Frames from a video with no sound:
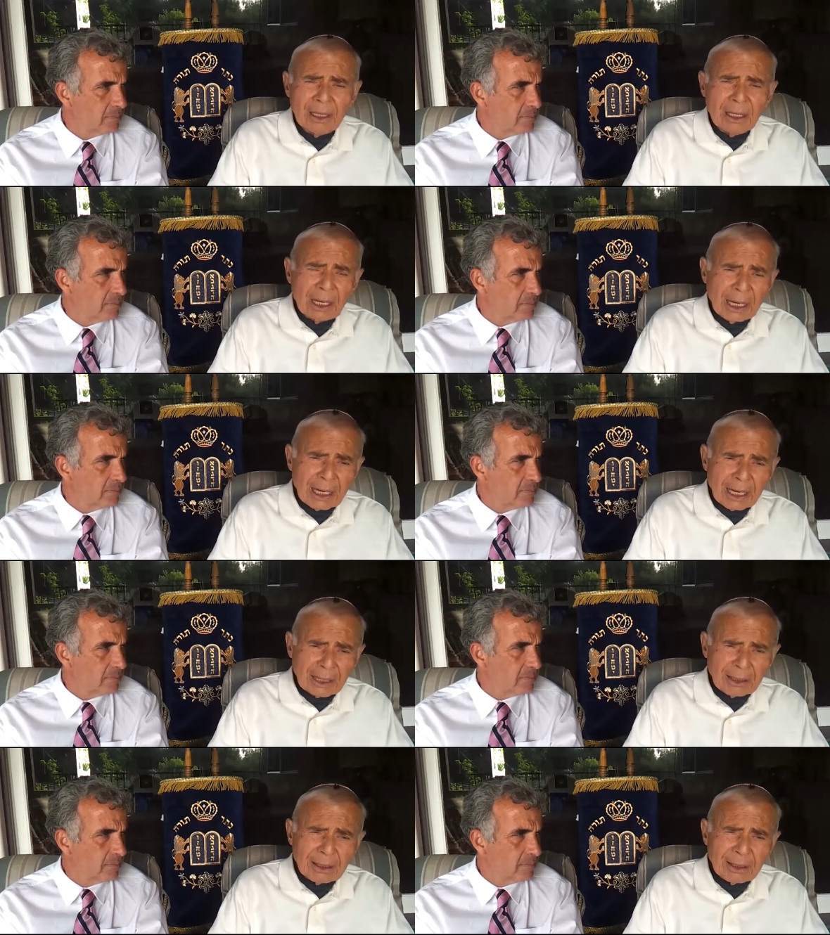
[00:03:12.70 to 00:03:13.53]

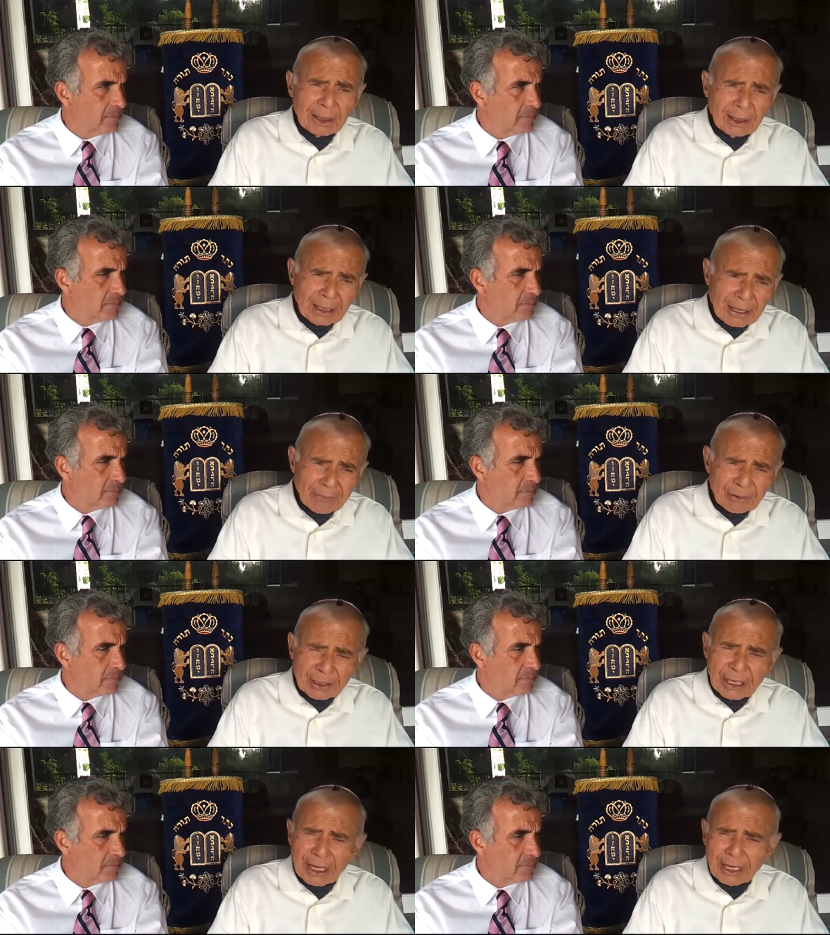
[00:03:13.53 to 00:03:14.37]
Speaker 1: and uh,
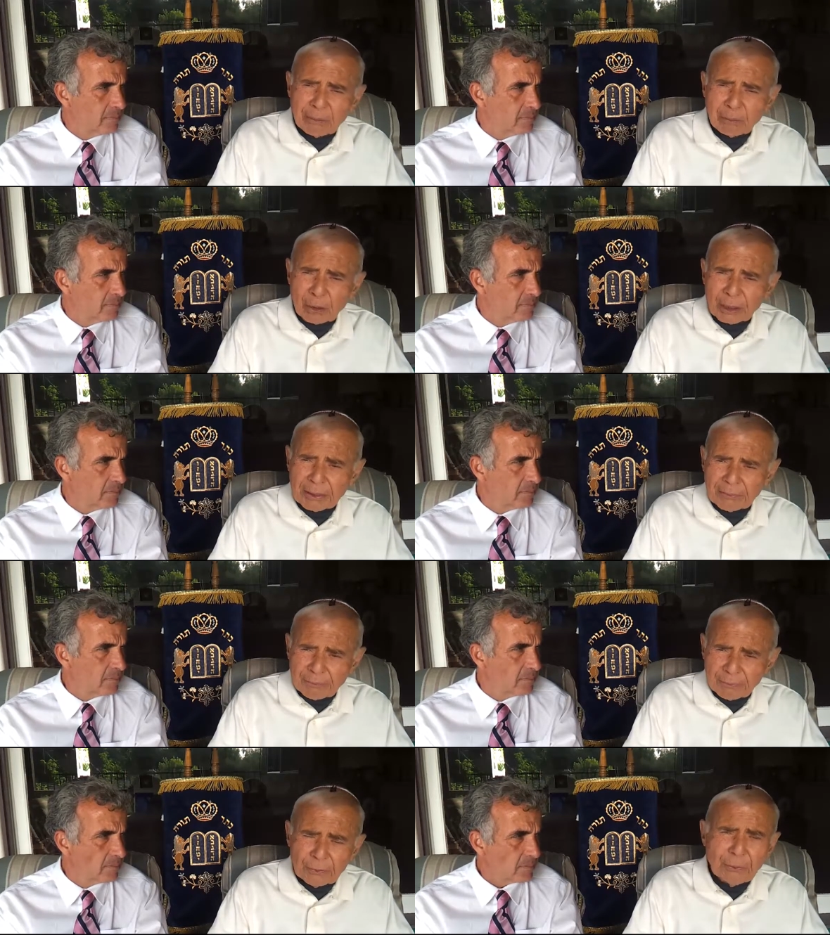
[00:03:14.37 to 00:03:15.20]
every day brought them
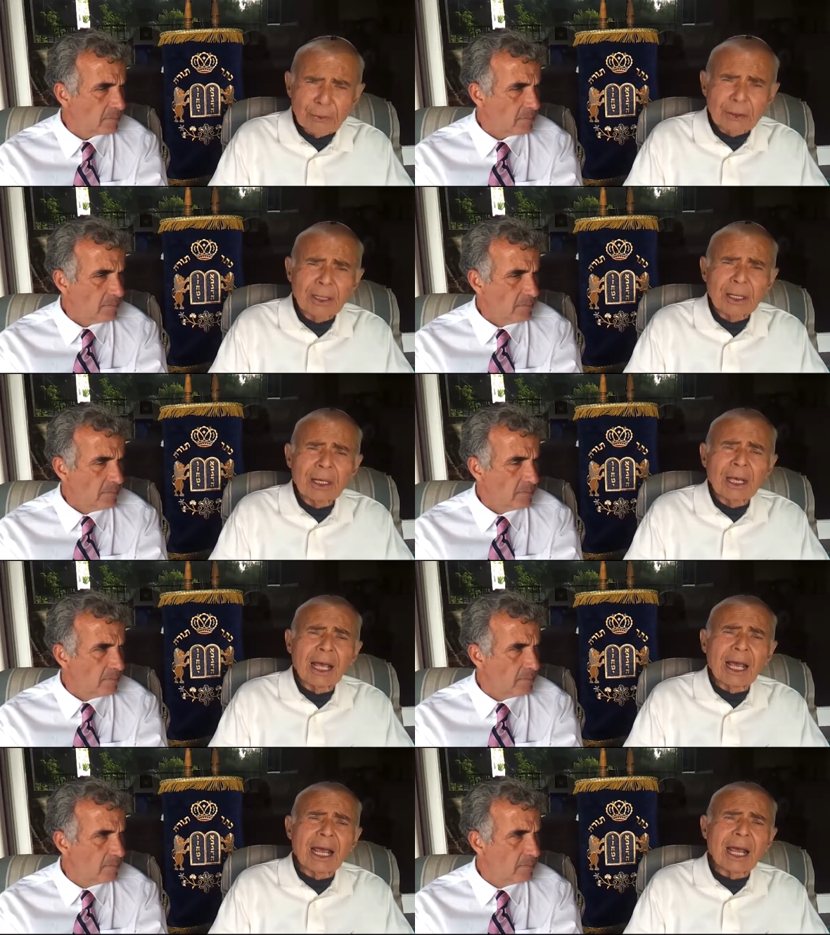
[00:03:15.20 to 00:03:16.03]
food,
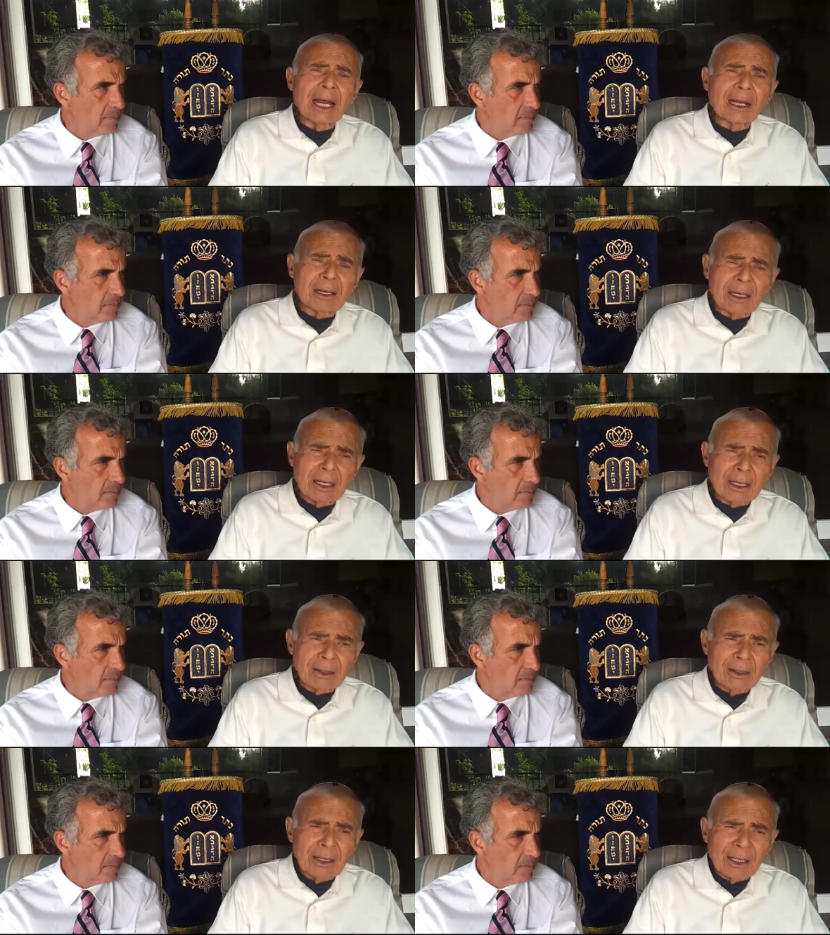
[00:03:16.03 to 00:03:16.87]
and
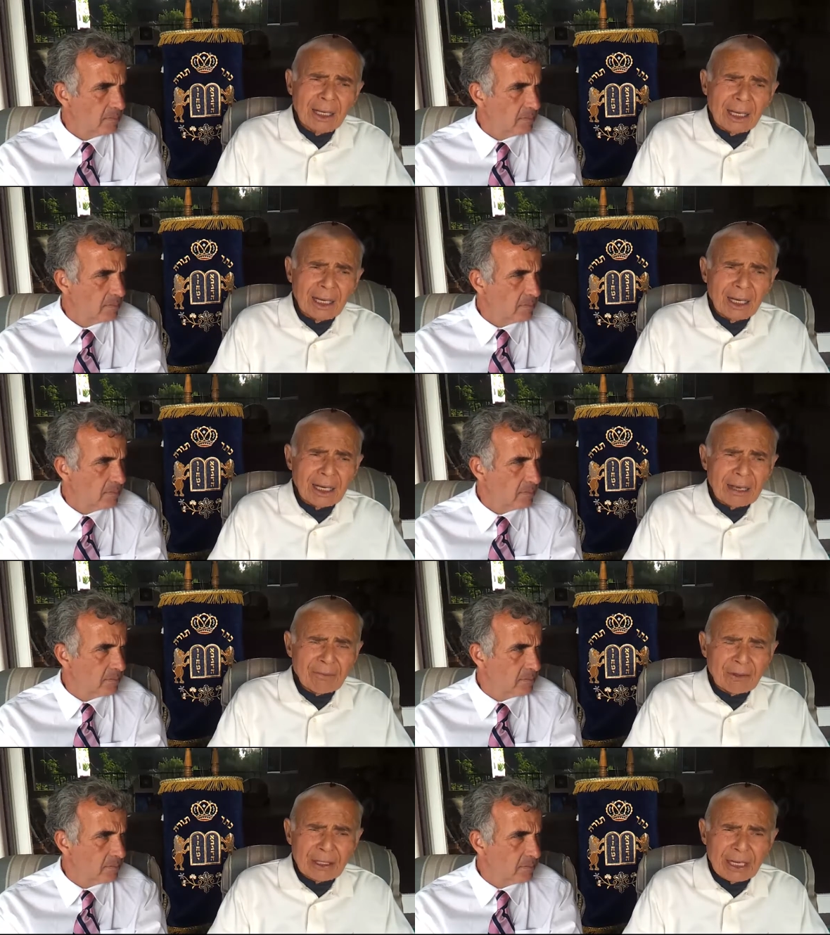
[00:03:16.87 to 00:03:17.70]
uh, uh,
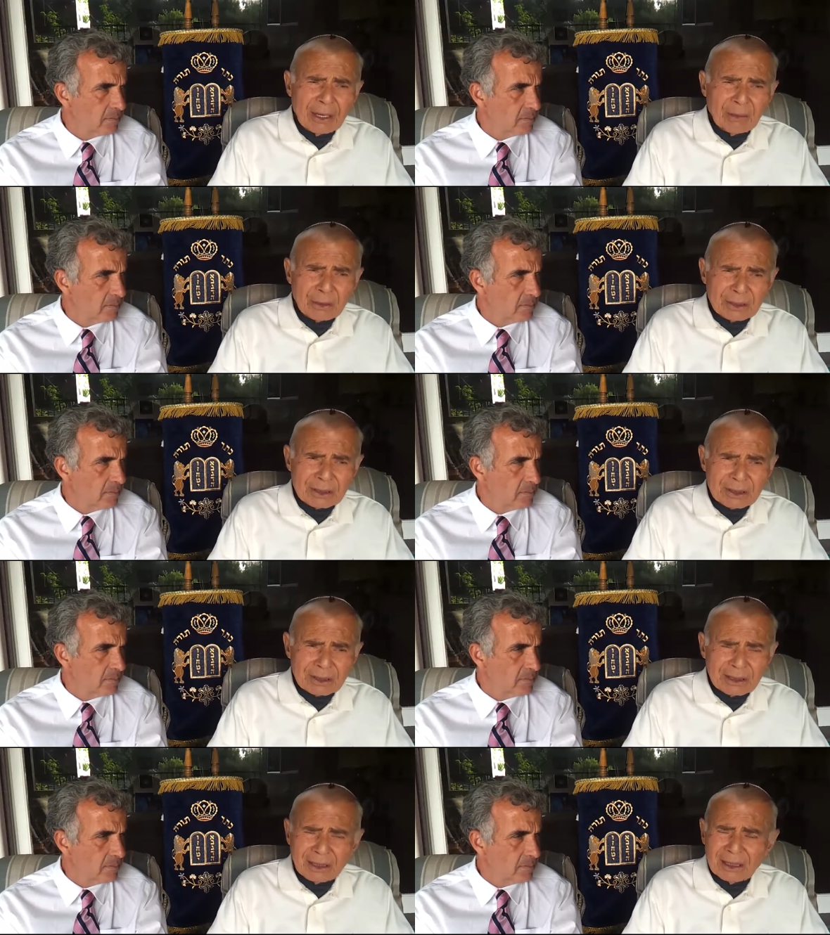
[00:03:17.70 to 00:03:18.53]
every day
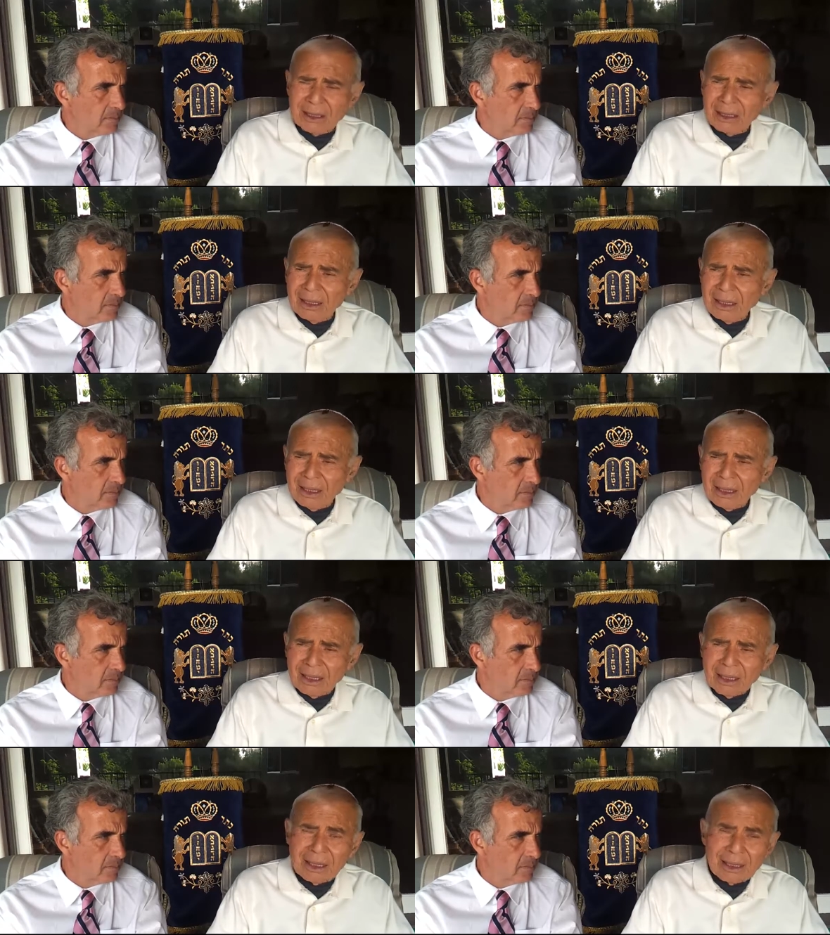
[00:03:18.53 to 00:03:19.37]
was uh,
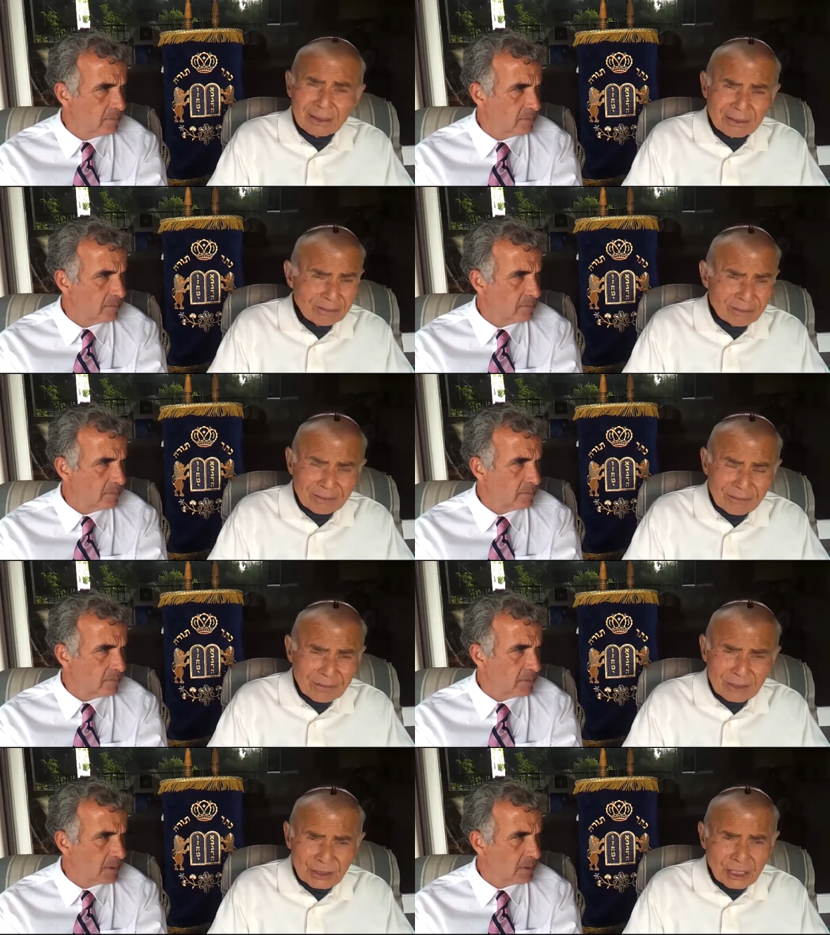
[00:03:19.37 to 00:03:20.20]
uh,
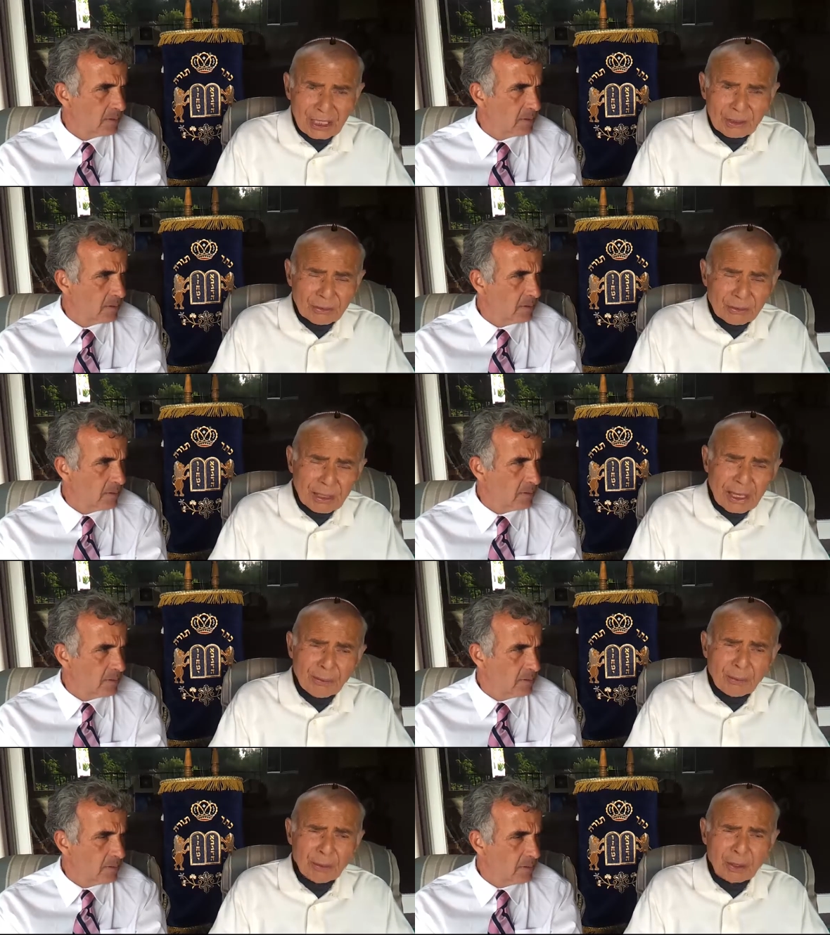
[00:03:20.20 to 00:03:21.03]
scared to
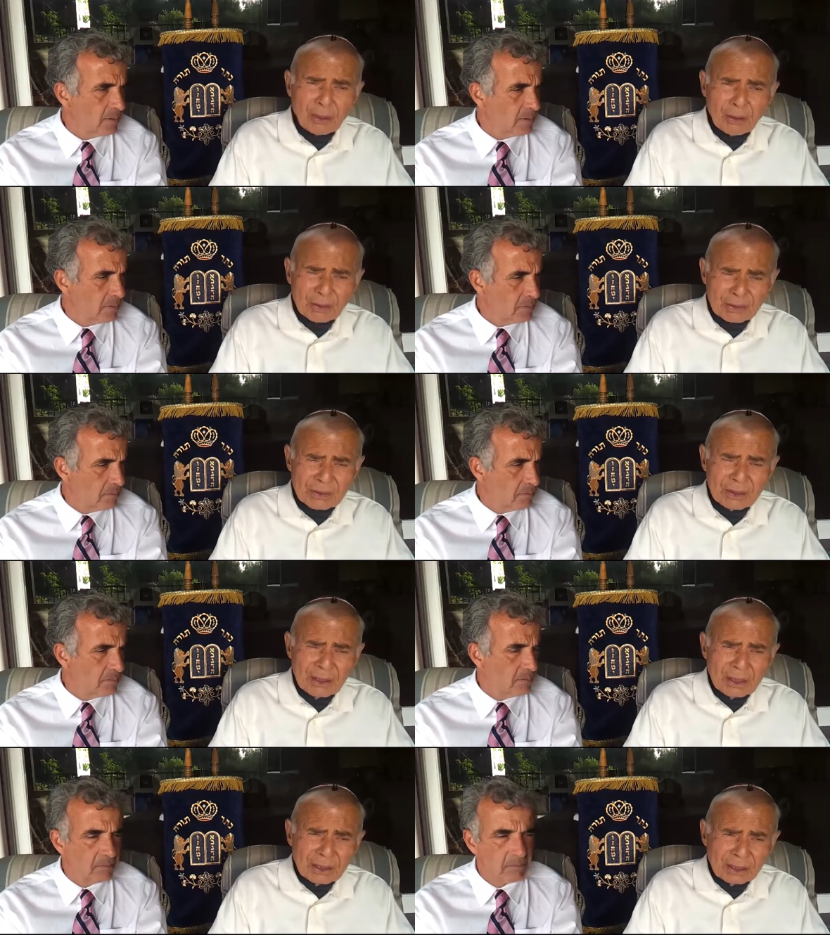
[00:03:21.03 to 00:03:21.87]
death because
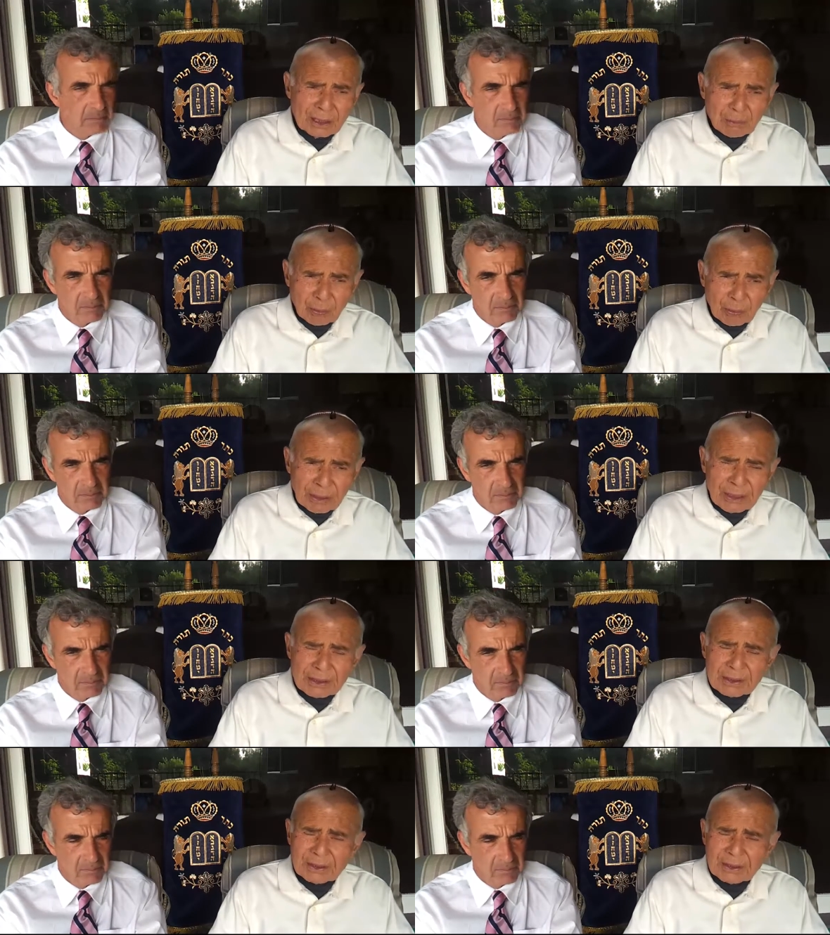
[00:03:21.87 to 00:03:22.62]
the police,